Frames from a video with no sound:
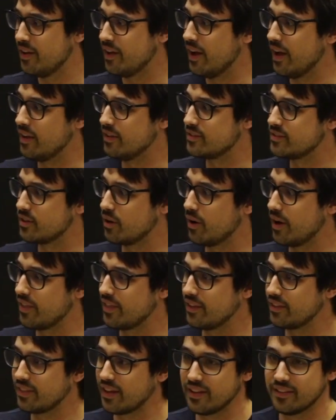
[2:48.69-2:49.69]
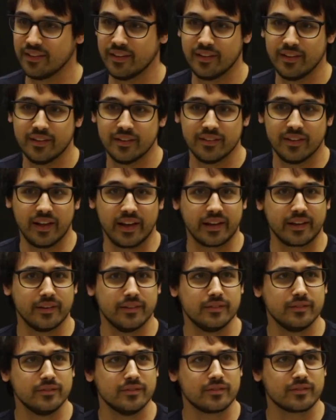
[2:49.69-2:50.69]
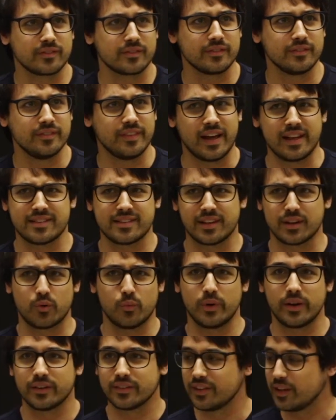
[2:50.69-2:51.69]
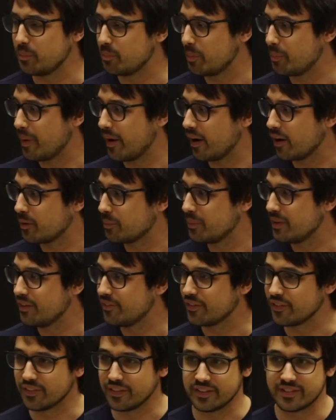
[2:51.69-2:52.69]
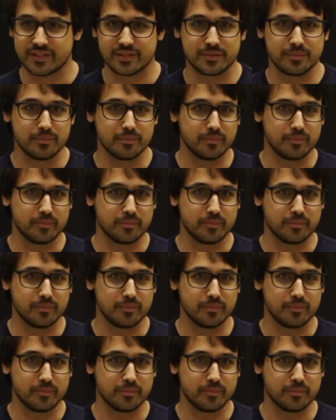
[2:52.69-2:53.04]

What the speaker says: And so I think that's weirdly prepared me for this